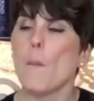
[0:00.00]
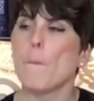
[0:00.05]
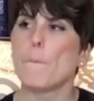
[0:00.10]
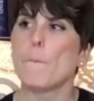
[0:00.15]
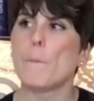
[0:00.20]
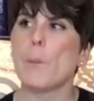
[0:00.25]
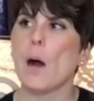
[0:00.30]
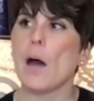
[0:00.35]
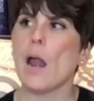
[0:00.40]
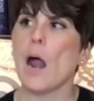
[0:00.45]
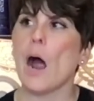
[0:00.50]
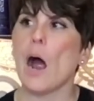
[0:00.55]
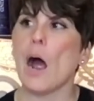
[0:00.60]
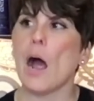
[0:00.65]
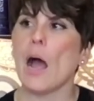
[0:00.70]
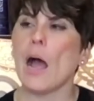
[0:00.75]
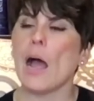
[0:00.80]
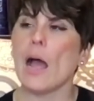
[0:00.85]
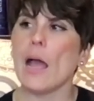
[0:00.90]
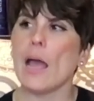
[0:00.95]
But
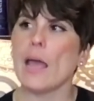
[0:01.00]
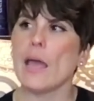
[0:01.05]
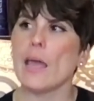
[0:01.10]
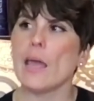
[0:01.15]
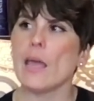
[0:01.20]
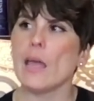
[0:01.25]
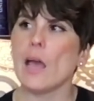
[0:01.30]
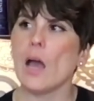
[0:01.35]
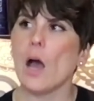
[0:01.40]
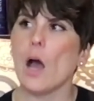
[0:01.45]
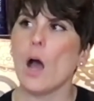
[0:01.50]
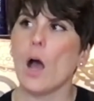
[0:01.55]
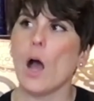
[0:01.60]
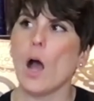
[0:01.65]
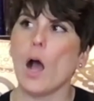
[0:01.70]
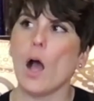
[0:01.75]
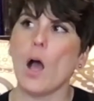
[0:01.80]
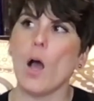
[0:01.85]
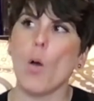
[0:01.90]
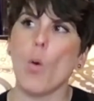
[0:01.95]
I
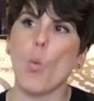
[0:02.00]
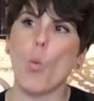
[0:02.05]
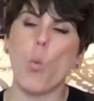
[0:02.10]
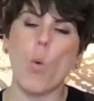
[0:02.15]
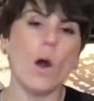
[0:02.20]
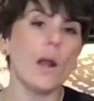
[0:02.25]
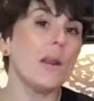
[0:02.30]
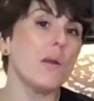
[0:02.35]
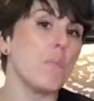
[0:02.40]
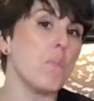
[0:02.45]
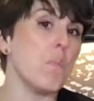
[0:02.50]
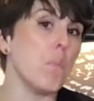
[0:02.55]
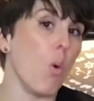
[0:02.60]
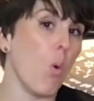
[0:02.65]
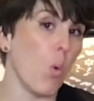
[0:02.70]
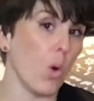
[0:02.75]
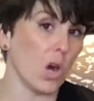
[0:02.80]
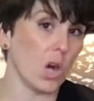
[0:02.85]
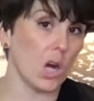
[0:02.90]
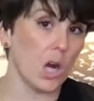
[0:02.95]
wanted
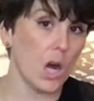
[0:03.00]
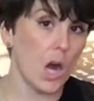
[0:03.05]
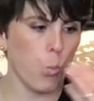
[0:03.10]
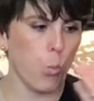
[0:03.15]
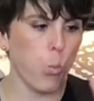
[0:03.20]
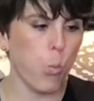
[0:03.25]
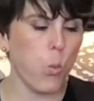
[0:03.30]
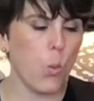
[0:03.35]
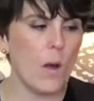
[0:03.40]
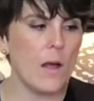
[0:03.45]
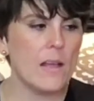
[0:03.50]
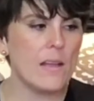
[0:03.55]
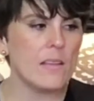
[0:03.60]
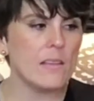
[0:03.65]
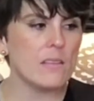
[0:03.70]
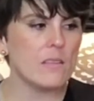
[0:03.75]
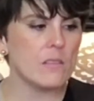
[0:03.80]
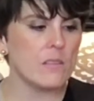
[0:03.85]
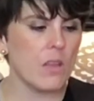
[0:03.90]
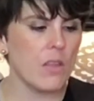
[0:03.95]
more.
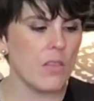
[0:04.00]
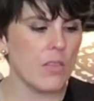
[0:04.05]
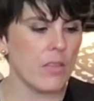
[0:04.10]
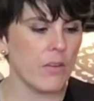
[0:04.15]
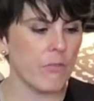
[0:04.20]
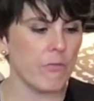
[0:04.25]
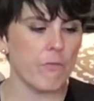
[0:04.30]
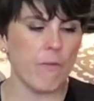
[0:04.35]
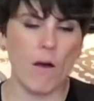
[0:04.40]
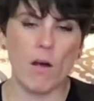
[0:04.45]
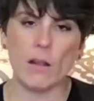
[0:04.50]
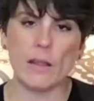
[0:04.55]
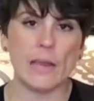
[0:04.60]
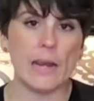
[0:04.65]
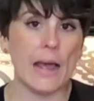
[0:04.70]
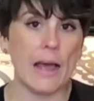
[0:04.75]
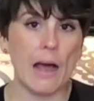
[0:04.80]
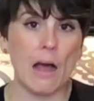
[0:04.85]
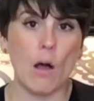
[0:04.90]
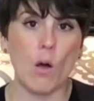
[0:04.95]
Was the falling
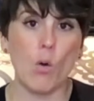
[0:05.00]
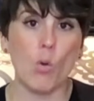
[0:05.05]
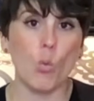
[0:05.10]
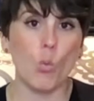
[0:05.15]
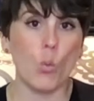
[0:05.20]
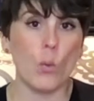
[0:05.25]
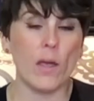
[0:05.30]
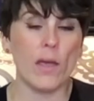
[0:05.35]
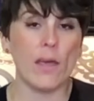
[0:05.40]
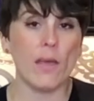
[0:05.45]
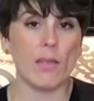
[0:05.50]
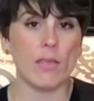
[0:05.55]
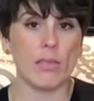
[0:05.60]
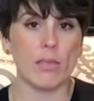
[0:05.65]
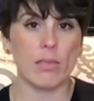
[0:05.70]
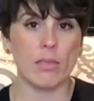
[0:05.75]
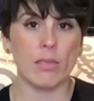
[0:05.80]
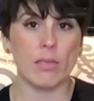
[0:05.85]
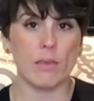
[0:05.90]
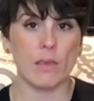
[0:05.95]
out with
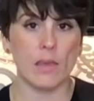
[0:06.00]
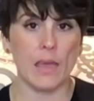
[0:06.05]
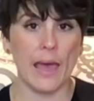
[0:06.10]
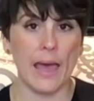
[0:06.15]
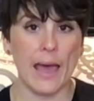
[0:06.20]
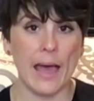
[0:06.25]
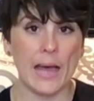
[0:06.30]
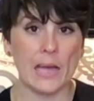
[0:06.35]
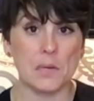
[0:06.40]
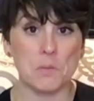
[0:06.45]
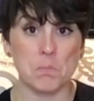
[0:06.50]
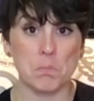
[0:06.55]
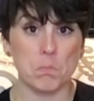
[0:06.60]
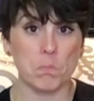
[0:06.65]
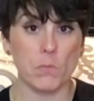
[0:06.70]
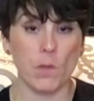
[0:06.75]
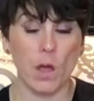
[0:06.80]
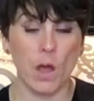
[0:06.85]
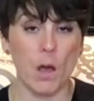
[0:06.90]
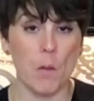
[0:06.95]
Kat
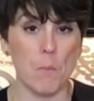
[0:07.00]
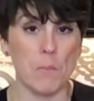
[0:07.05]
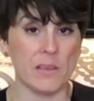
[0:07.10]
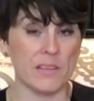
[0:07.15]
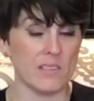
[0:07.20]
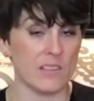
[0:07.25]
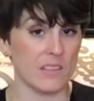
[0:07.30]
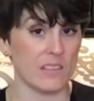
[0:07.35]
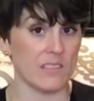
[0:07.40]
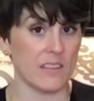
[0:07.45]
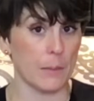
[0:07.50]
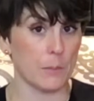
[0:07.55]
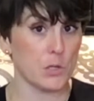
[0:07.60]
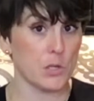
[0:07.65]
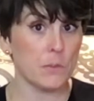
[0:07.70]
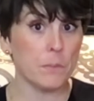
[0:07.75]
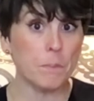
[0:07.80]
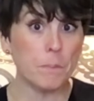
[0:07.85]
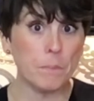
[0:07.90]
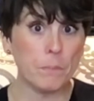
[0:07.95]
a misconception?
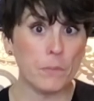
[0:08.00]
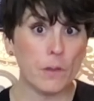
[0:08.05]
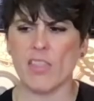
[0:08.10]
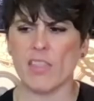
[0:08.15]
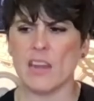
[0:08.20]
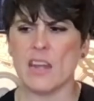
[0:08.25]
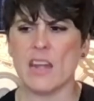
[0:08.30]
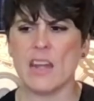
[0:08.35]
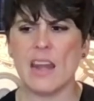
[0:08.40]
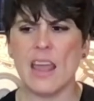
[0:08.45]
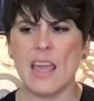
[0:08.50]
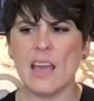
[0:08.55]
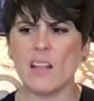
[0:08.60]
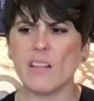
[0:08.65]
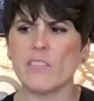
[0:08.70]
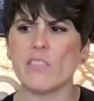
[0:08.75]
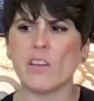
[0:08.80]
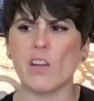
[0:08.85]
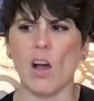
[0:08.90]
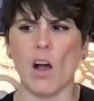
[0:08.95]
The nail
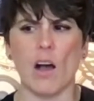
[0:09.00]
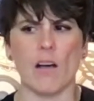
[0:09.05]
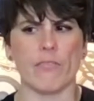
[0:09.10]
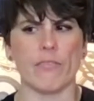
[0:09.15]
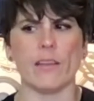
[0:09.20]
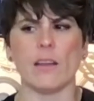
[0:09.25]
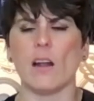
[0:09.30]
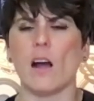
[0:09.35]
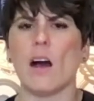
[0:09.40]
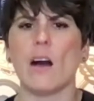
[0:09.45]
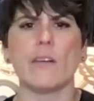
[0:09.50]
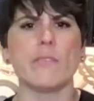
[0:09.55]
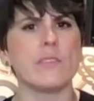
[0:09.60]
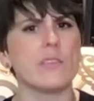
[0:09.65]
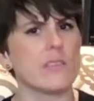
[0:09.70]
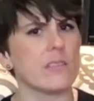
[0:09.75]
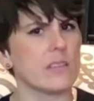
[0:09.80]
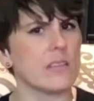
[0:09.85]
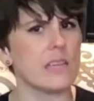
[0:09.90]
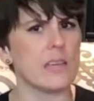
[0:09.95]
in the coffin,
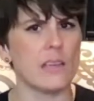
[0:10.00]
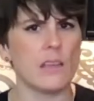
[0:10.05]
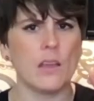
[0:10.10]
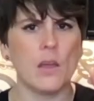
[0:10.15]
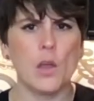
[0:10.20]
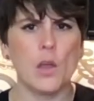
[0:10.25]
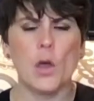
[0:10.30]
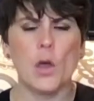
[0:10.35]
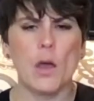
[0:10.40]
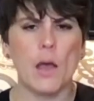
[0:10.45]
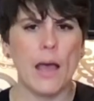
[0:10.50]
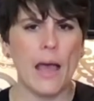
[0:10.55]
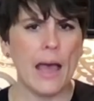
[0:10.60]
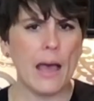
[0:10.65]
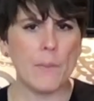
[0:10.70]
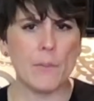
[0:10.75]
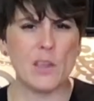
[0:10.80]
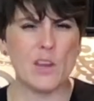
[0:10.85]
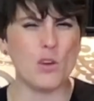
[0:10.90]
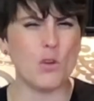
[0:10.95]
obviously,
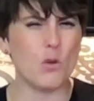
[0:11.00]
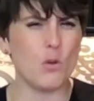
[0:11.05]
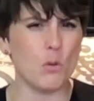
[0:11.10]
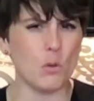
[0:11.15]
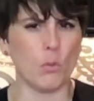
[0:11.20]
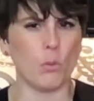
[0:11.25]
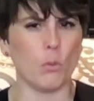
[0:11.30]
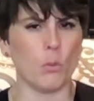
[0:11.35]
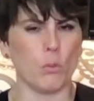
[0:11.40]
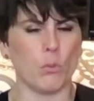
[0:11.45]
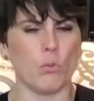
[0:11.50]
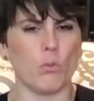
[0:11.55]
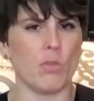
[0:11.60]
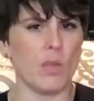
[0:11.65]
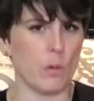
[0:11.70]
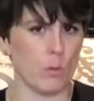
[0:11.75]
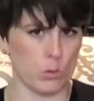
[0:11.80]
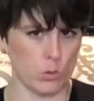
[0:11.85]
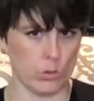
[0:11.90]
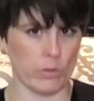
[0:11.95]
Abbi knew
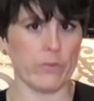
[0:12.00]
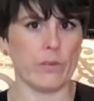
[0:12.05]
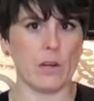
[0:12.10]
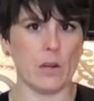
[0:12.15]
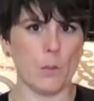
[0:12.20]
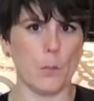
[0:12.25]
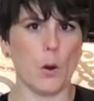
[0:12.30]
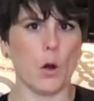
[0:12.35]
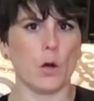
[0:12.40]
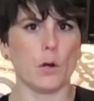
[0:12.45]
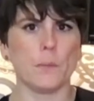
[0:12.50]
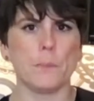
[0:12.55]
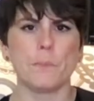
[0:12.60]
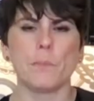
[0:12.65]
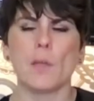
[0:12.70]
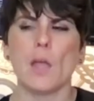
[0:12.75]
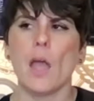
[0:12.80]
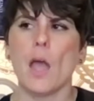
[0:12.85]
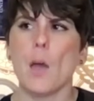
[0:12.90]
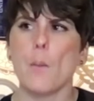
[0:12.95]
they were drifting apart.
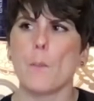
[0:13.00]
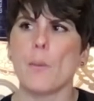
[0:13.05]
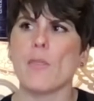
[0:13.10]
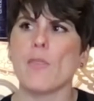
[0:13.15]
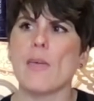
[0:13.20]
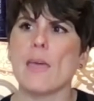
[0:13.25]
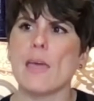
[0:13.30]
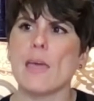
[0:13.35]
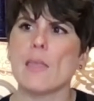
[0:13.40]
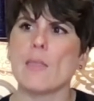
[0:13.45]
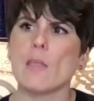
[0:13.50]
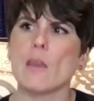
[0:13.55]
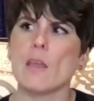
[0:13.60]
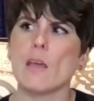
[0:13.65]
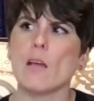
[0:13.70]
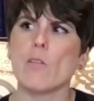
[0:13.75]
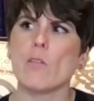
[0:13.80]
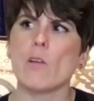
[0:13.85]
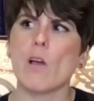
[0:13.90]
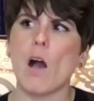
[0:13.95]
But then the
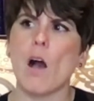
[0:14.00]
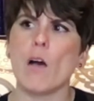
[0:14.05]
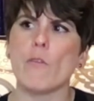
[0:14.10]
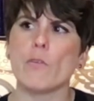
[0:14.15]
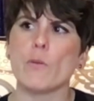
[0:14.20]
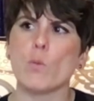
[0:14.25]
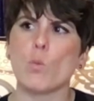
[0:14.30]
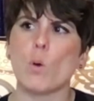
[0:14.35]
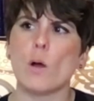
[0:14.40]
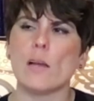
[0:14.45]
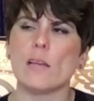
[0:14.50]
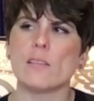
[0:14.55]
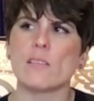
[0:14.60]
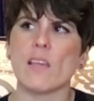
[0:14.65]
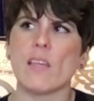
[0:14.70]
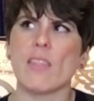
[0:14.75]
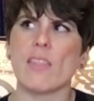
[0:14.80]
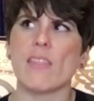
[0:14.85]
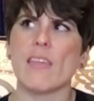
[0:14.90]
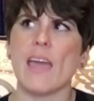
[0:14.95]
nail in the coffin was
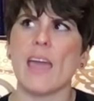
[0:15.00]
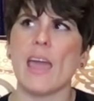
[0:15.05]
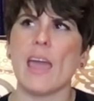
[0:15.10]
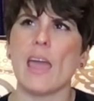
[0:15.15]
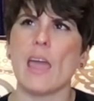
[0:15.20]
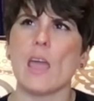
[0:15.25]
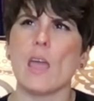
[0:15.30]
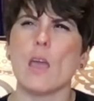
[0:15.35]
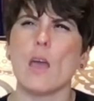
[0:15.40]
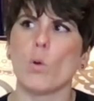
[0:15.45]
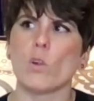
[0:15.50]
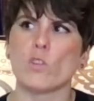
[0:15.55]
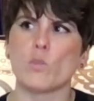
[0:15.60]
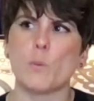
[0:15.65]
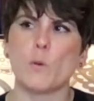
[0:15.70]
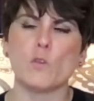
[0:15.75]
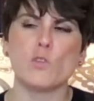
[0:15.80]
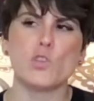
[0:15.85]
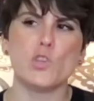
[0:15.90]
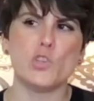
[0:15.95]
they were
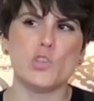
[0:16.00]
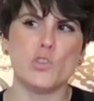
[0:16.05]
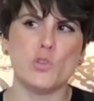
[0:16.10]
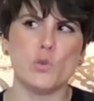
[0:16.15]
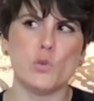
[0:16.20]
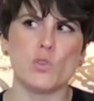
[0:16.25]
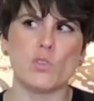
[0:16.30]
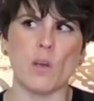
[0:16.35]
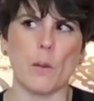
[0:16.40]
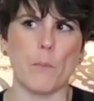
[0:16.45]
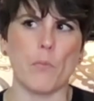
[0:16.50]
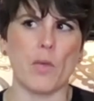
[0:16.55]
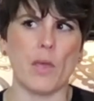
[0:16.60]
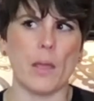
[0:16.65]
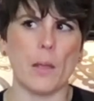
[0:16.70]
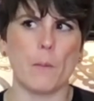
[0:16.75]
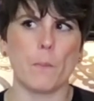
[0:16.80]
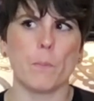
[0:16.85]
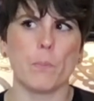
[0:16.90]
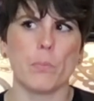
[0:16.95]
supposed to do
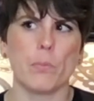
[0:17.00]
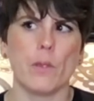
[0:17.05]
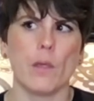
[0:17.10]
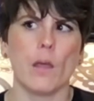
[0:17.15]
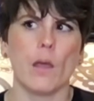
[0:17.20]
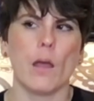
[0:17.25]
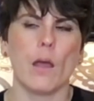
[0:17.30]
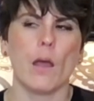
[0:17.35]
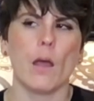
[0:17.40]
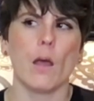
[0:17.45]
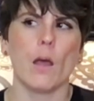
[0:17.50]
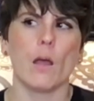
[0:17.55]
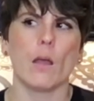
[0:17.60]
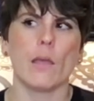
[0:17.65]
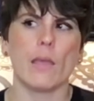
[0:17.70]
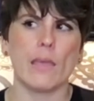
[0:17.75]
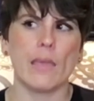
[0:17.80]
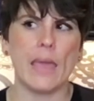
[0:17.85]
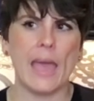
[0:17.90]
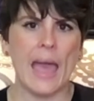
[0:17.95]
something.
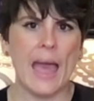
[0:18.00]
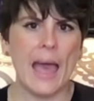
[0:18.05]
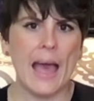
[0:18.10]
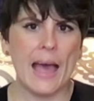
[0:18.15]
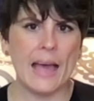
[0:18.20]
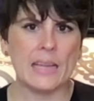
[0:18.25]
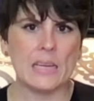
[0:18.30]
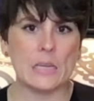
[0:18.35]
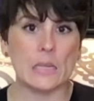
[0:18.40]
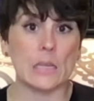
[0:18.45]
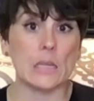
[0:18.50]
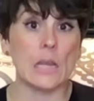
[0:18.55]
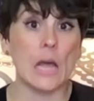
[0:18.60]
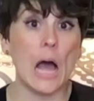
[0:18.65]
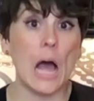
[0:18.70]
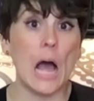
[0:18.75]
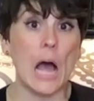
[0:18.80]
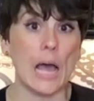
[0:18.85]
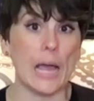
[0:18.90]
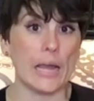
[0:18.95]
Kat
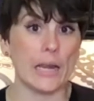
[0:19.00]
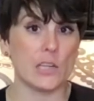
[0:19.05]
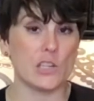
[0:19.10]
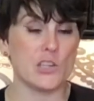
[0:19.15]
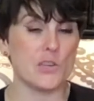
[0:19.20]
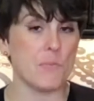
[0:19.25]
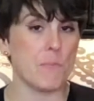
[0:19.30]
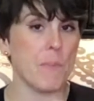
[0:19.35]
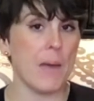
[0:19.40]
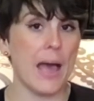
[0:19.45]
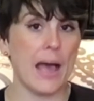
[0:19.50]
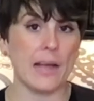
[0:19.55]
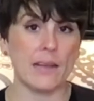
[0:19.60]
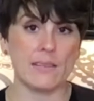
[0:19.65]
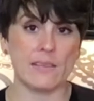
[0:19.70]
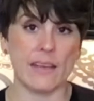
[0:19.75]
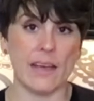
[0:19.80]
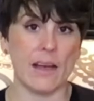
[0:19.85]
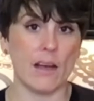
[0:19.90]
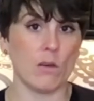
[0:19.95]
lied. She
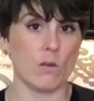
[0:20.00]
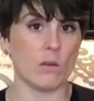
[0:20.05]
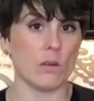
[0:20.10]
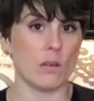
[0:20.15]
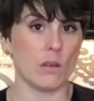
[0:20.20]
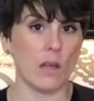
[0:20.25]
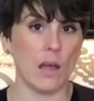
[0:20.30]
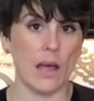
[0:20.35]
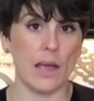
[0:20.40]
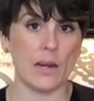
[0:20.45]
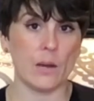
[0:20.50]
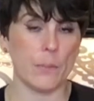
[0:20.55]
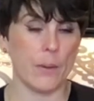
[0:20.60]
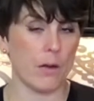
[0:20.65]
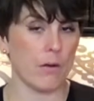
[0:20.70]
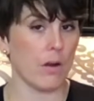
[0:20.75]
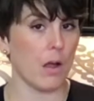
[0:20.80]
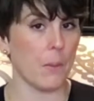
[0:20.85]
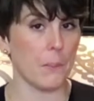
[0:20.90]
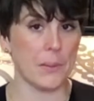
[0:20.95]
backed out and lied
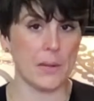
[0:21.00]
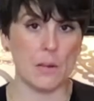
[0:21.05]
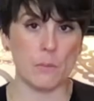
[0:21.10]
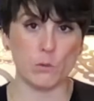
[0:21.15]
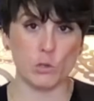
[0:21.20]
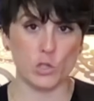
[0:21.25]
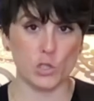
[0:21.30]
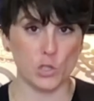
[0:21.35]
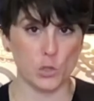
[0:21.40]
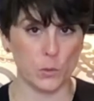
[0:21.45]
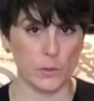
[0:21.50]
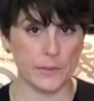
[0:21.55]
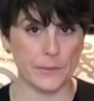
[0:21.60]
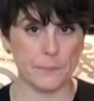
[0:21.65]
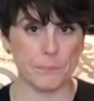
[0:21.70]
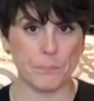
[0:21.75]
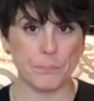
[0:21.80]
about not being able to do it.